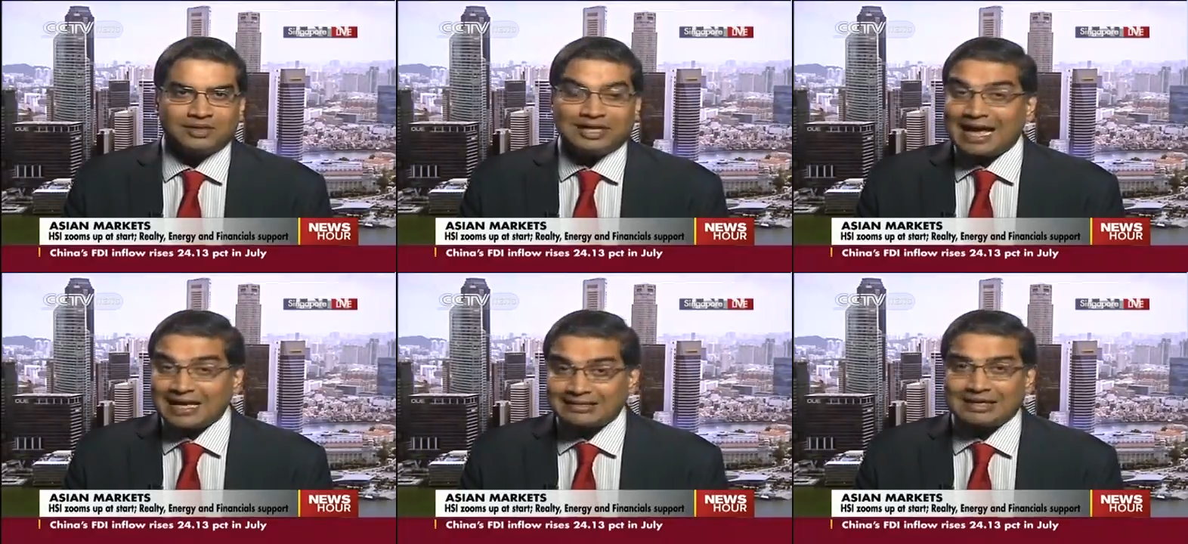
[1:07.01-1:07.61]
with the
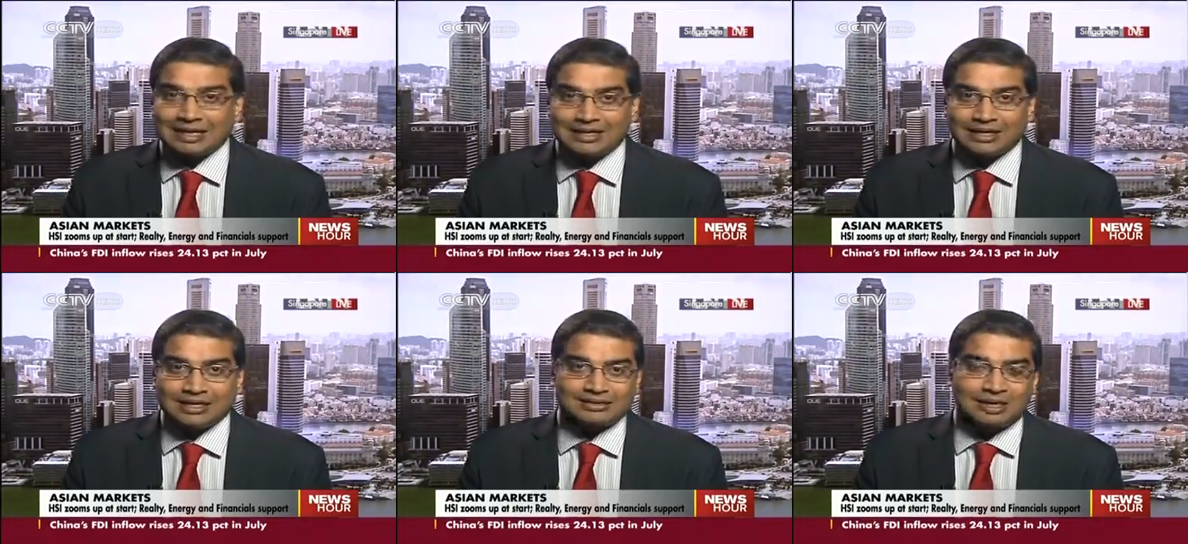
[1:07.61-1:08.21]
Hang Seng
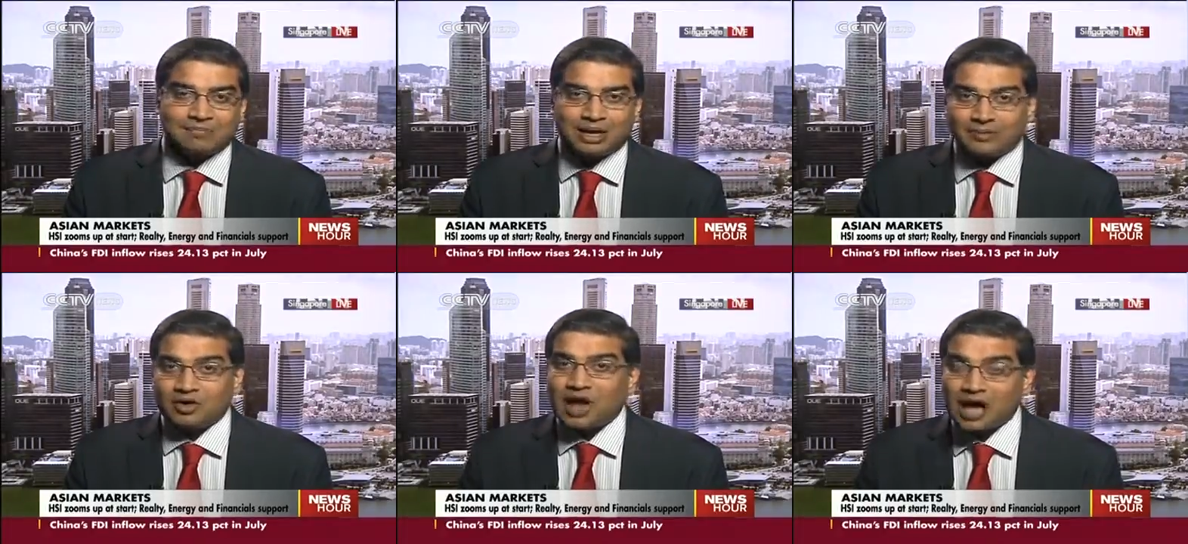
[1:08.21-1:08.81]
Index up by
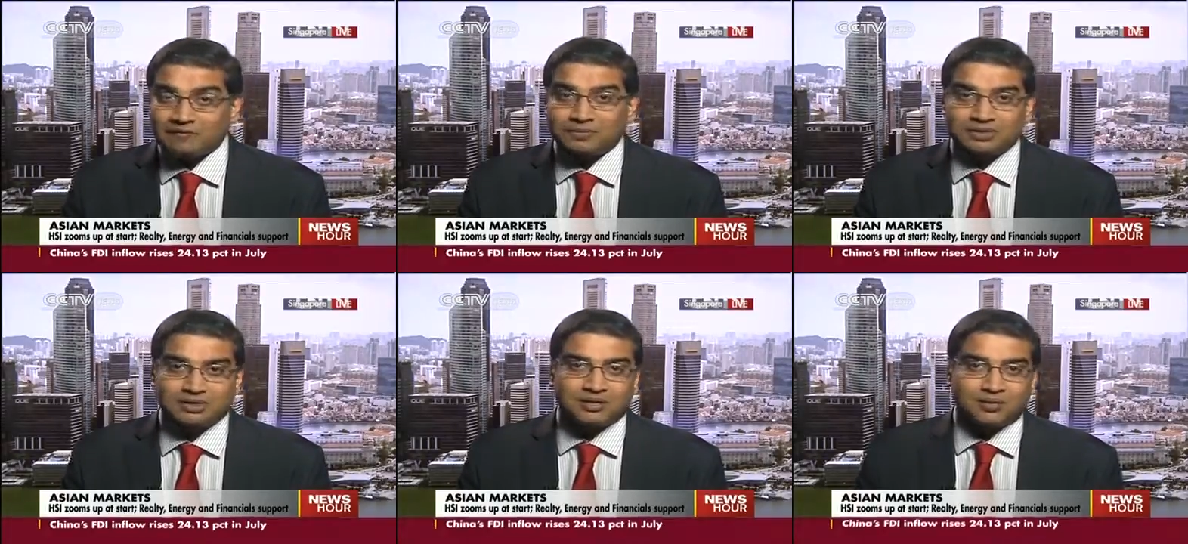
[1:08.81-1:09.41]
about
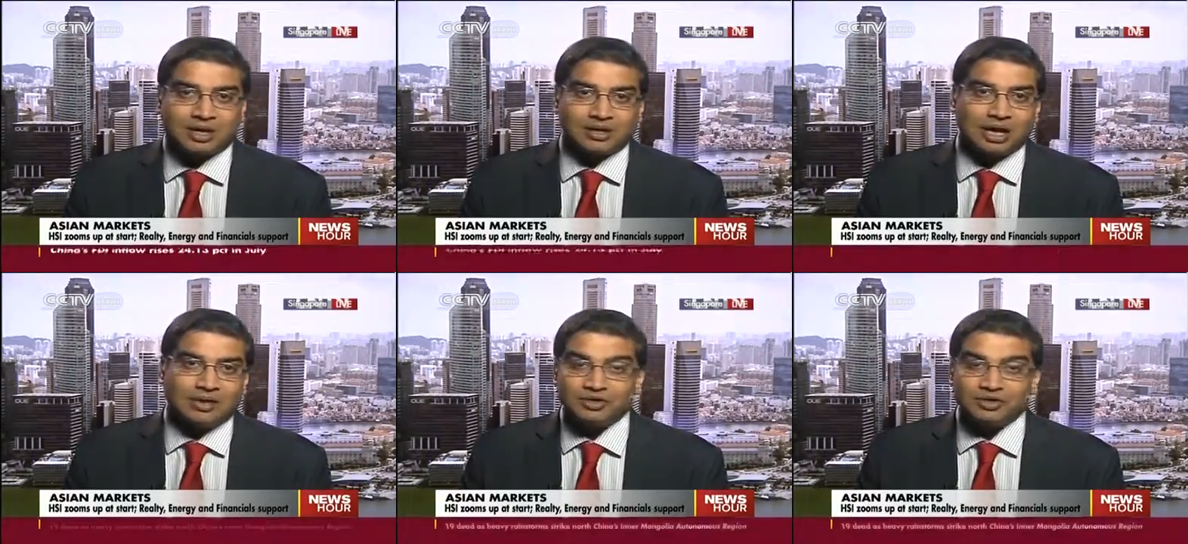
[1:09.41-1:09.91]
0.5% right now,